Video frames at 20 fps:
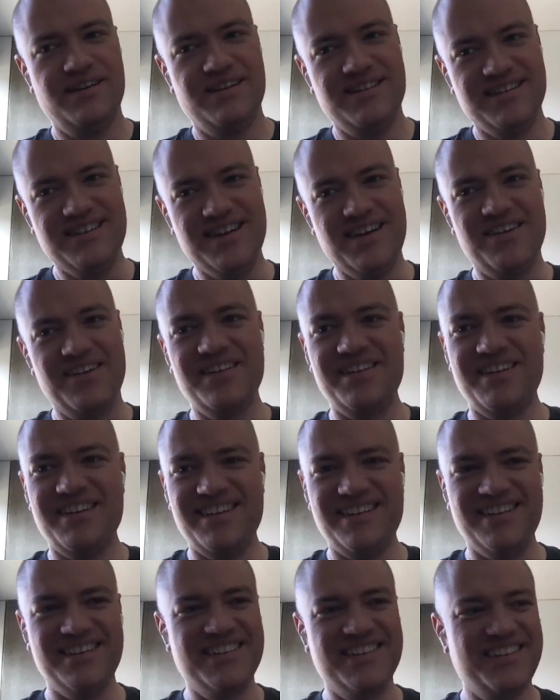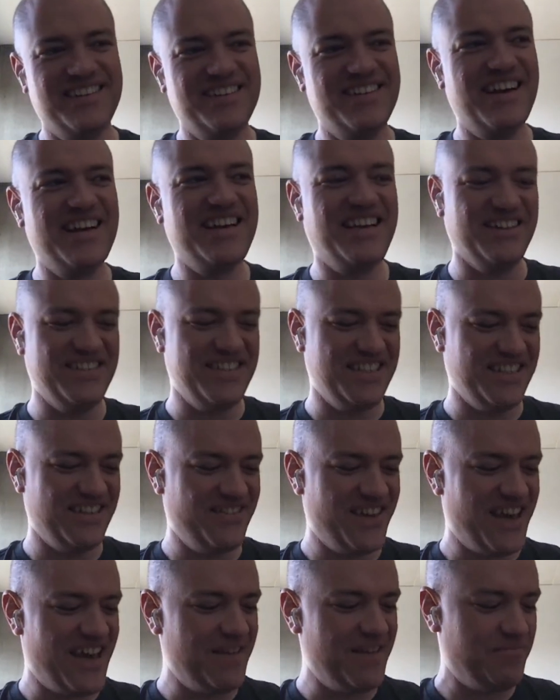No, you're not guilty of
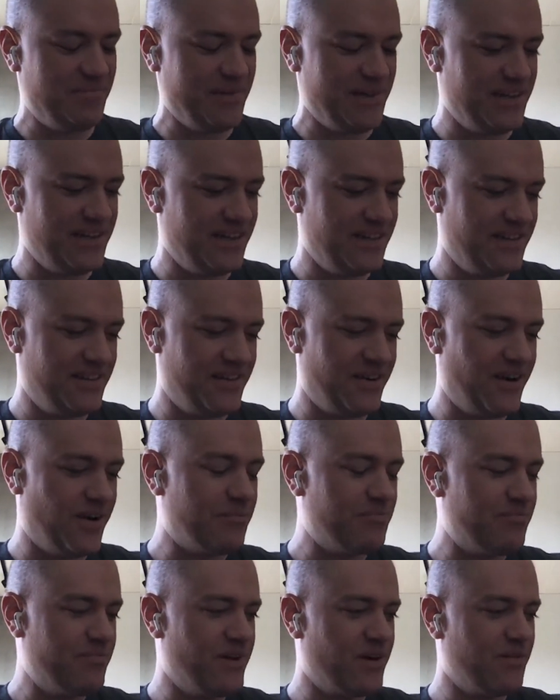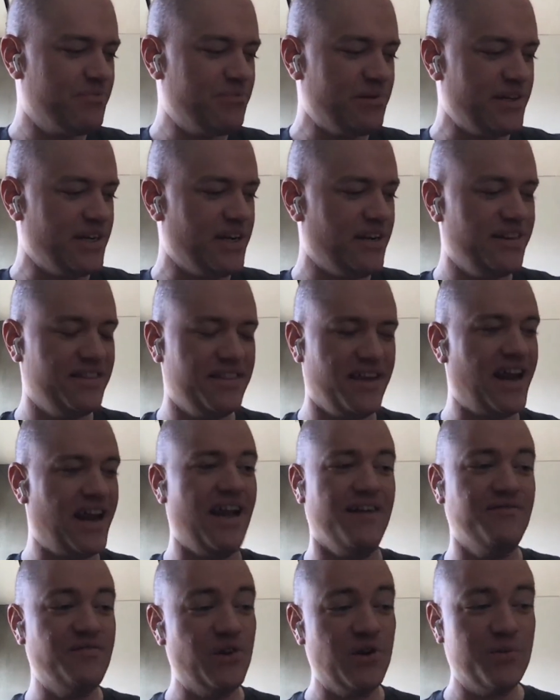that, but there are plenty that I
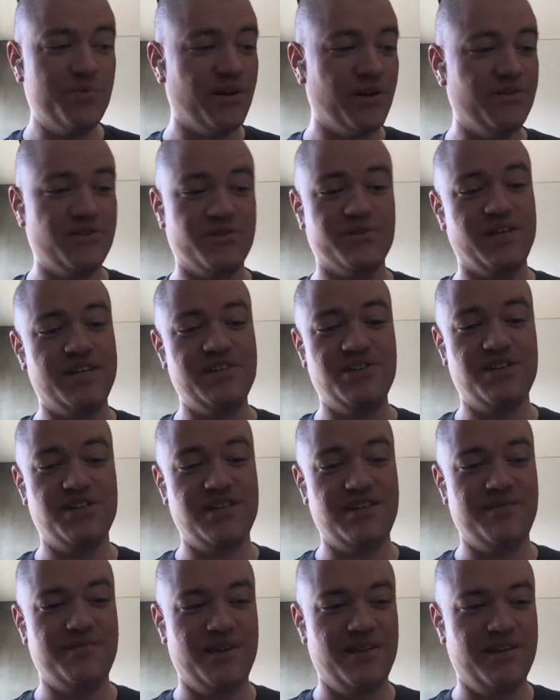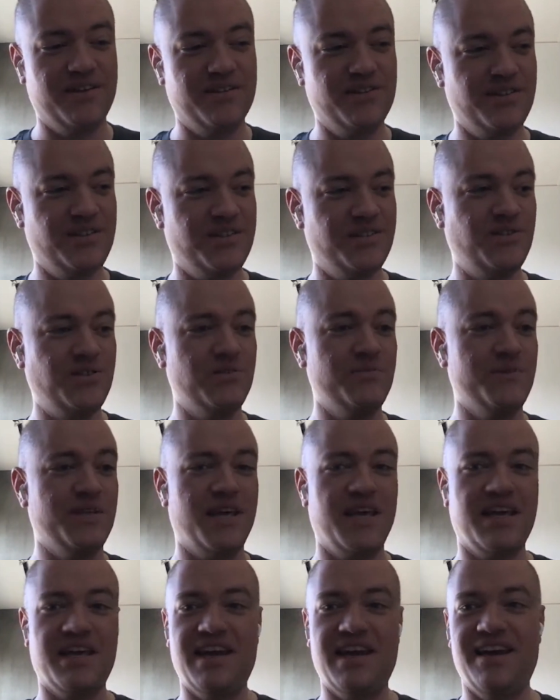have no previous relationship that are just assuming
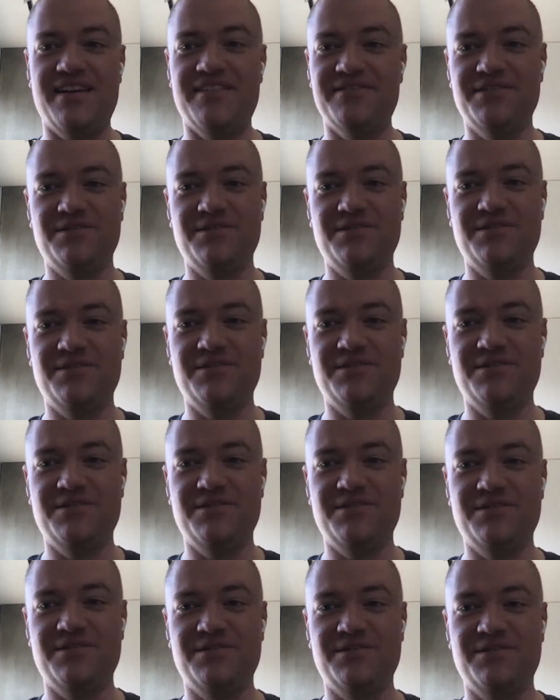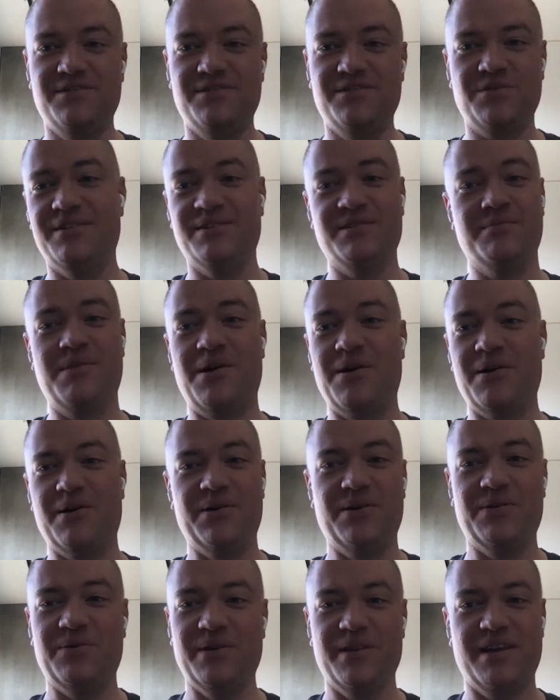they can have 20 minutes in my calendar
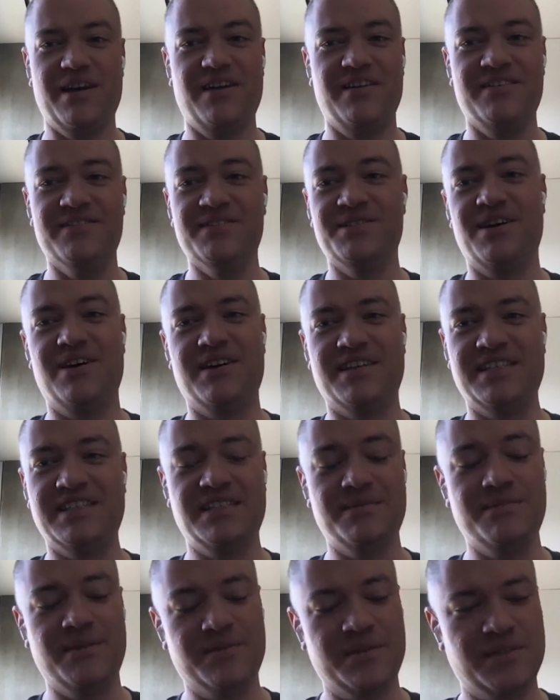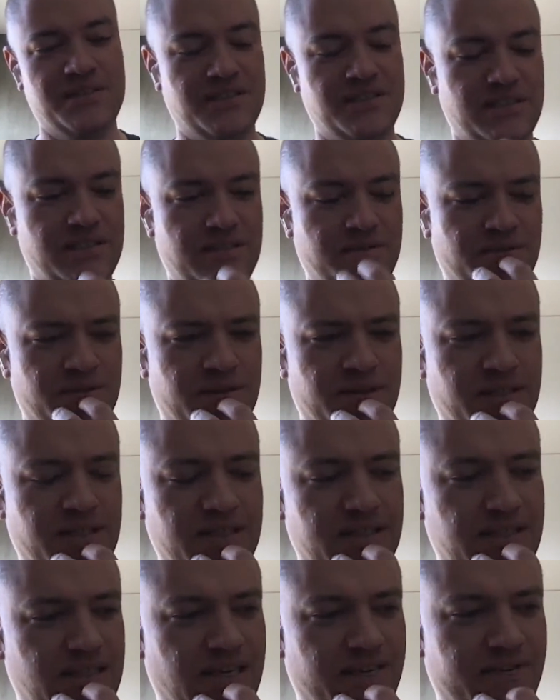tomorrow without even talking to me, which is really
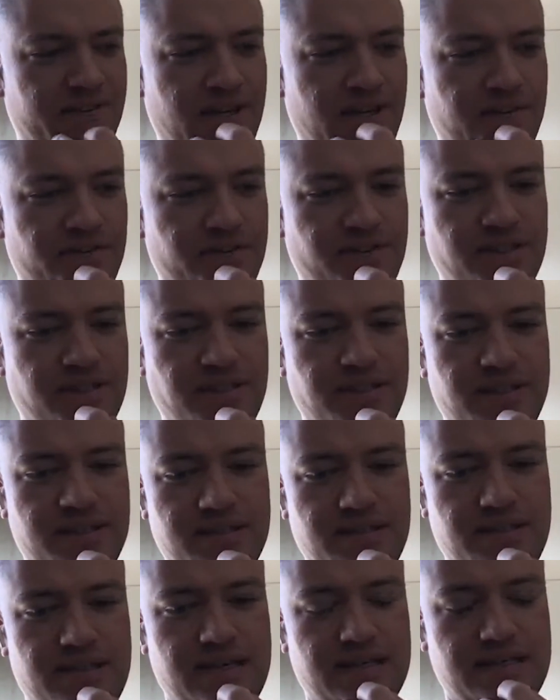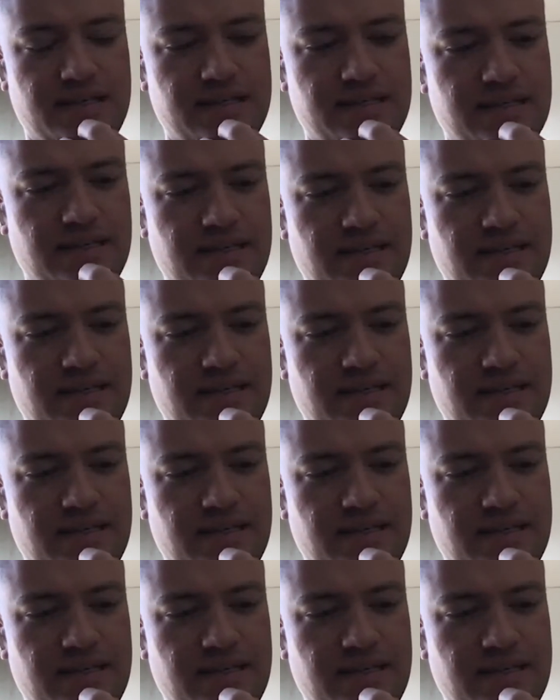kind of an interesting sales tactic.